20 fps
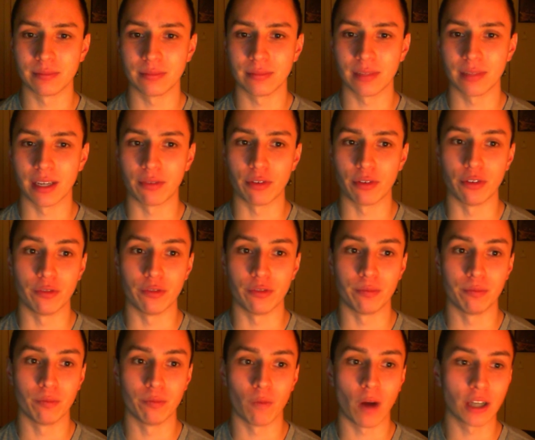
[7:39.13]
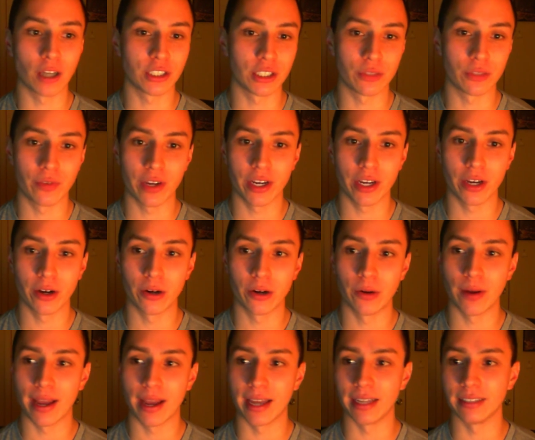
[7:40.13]
If you've watched this video
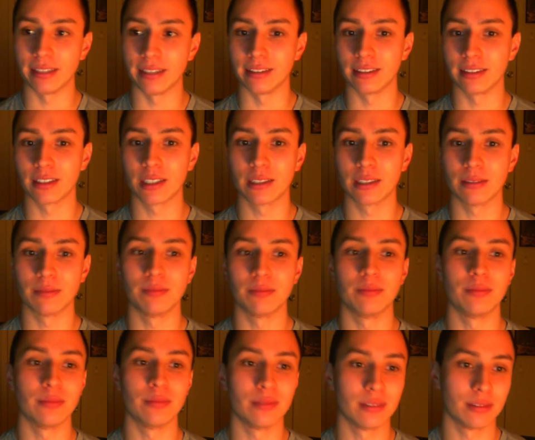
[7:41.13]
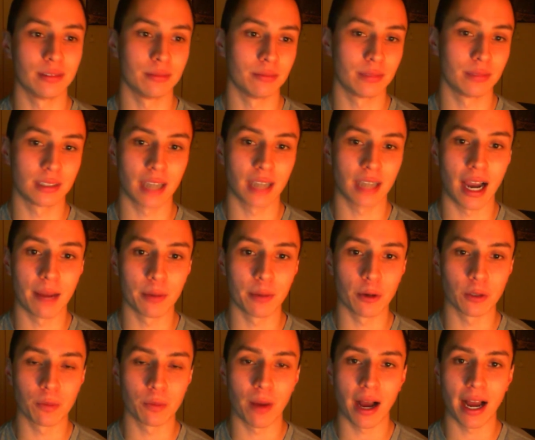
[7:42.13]
and time goes
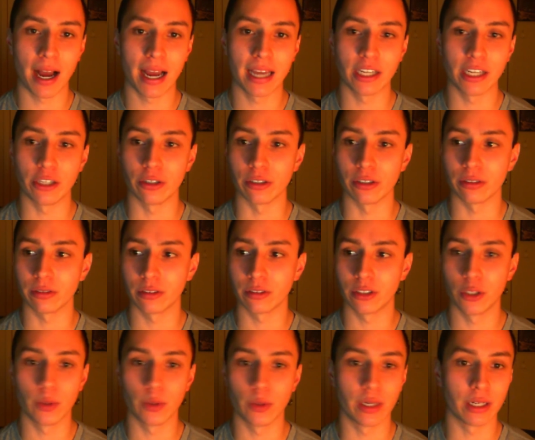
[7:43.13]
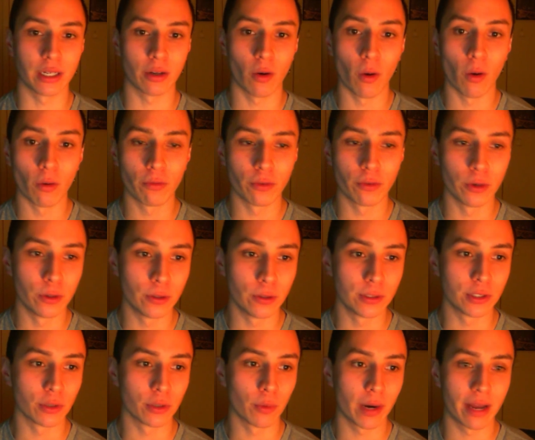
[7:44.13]
by and you're doing whole foods
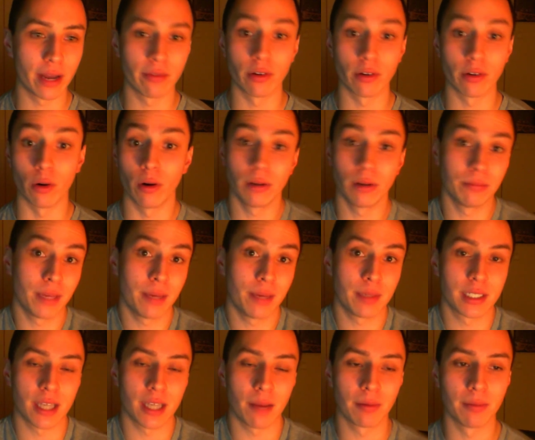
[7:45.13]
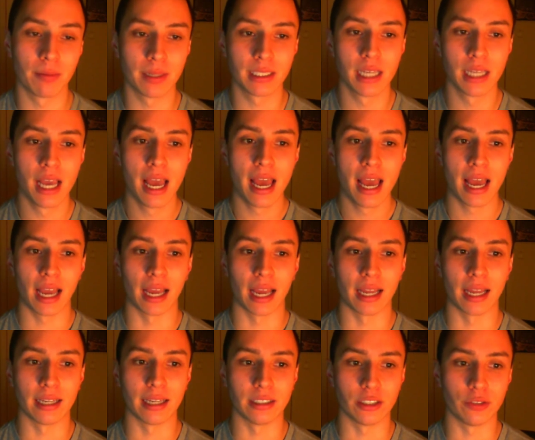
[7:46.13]
or whatever, or maybe supplements,
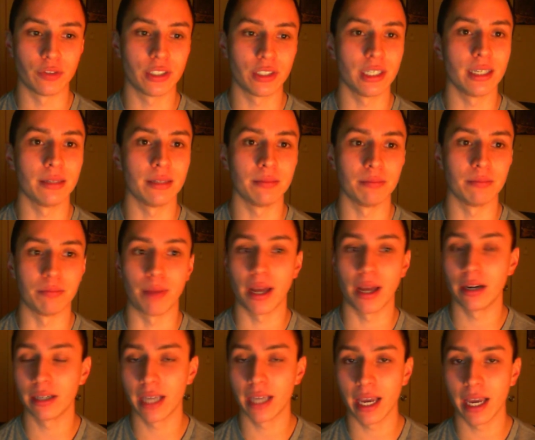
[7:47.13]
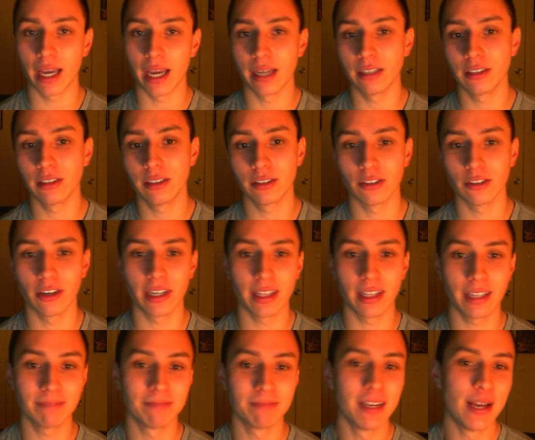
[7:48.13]
and you've seen better gains or
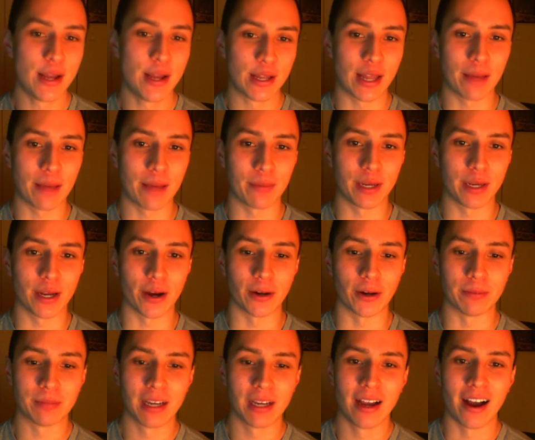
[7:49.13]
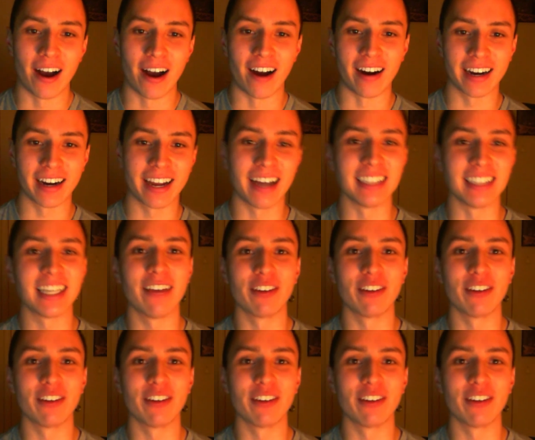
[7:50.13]
anything, let me know. Alright guys, have a